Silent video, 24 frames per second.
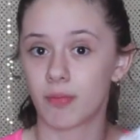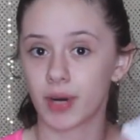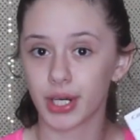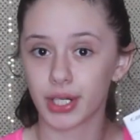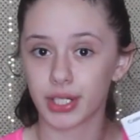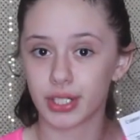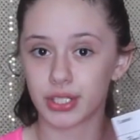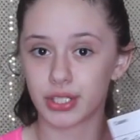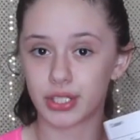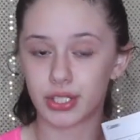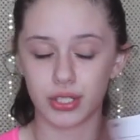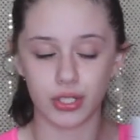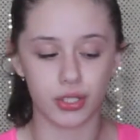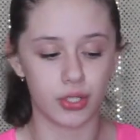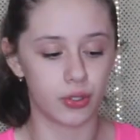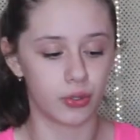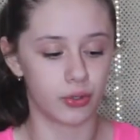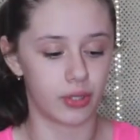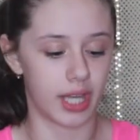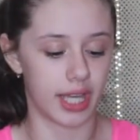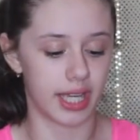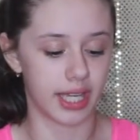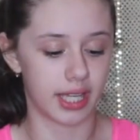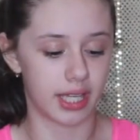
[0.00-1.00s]
Mark II,
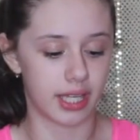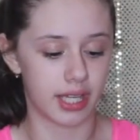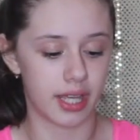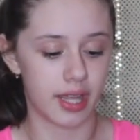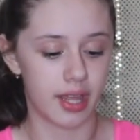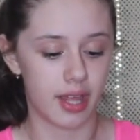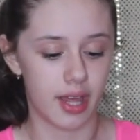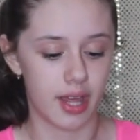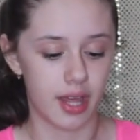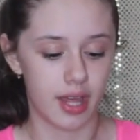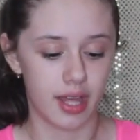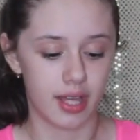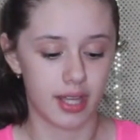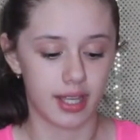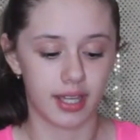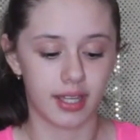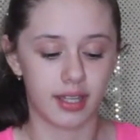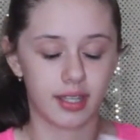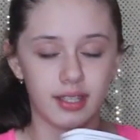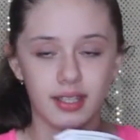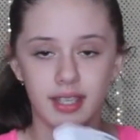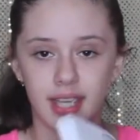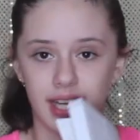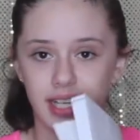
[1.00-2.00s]
like,
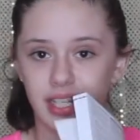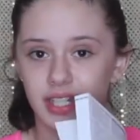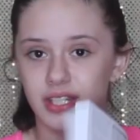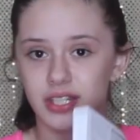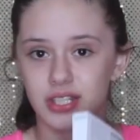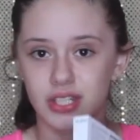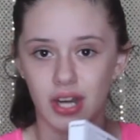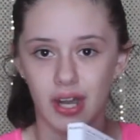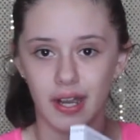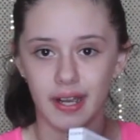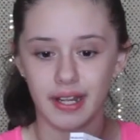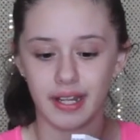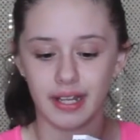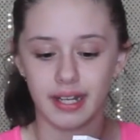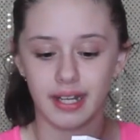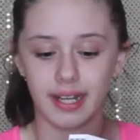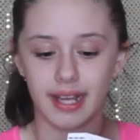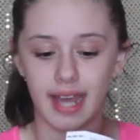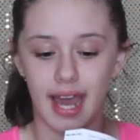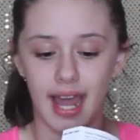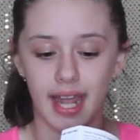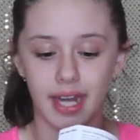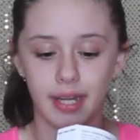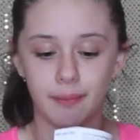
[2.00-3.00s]
getting
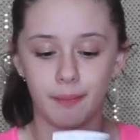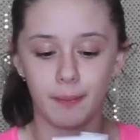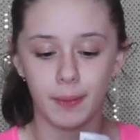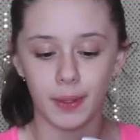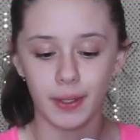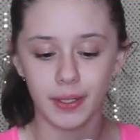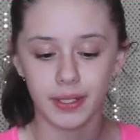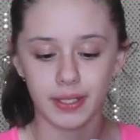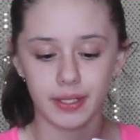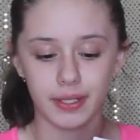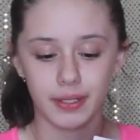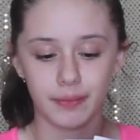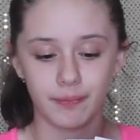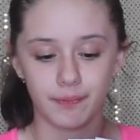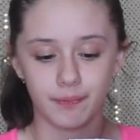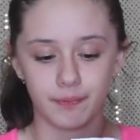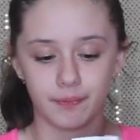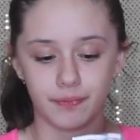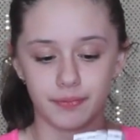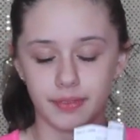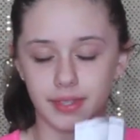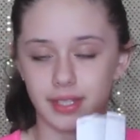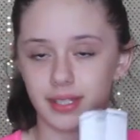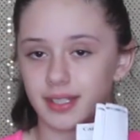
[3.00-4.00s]
started guidebook.
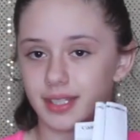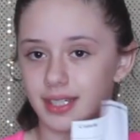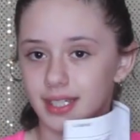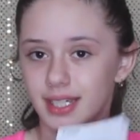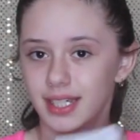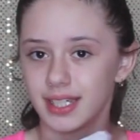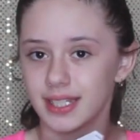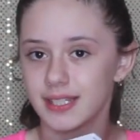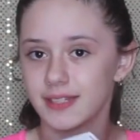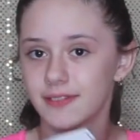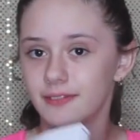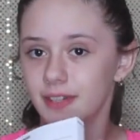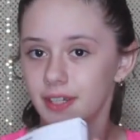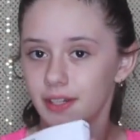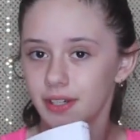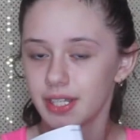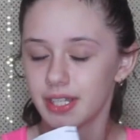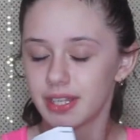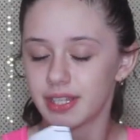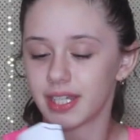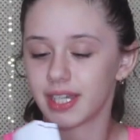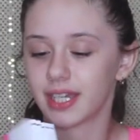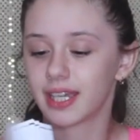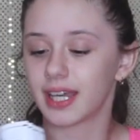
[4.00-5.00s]
It's
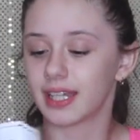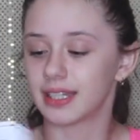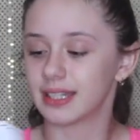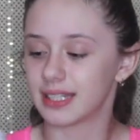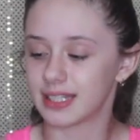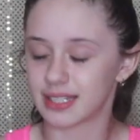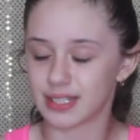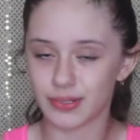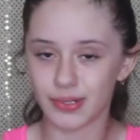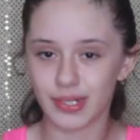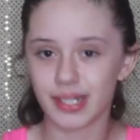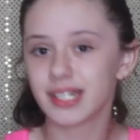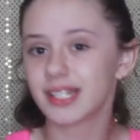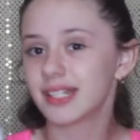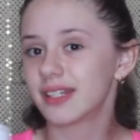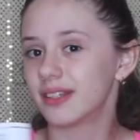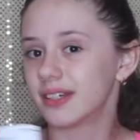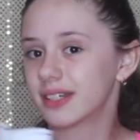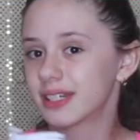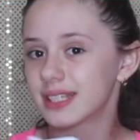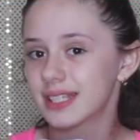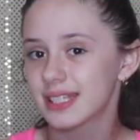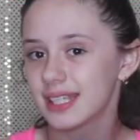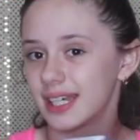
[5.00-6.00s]
very thick, and that's what it
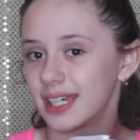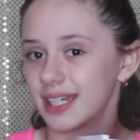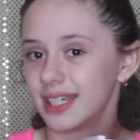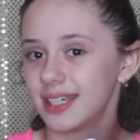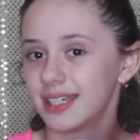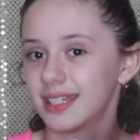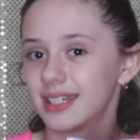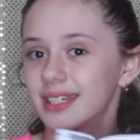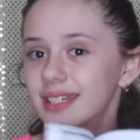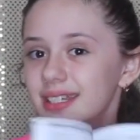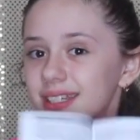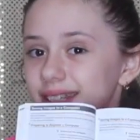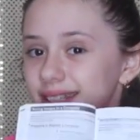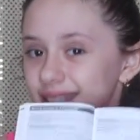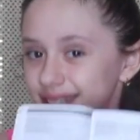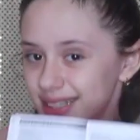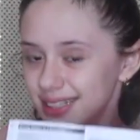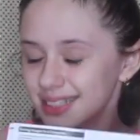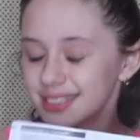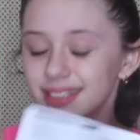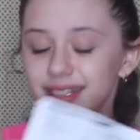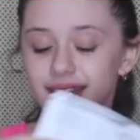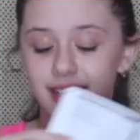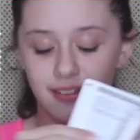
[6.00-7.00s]
looks like.
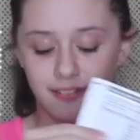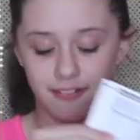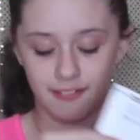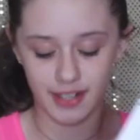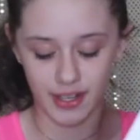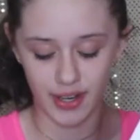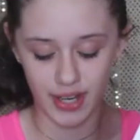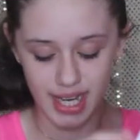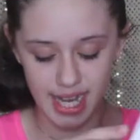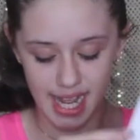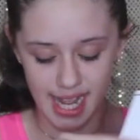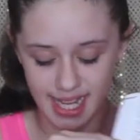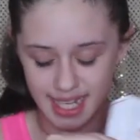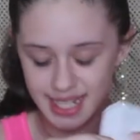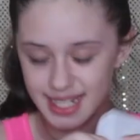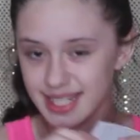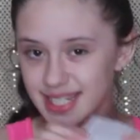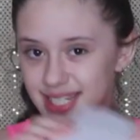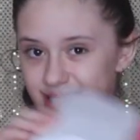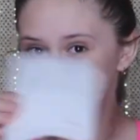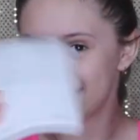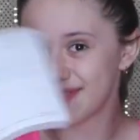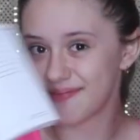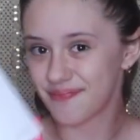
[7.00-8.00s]
Very
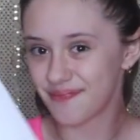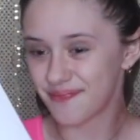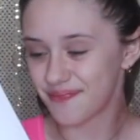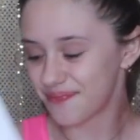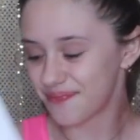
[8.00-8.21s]
nice.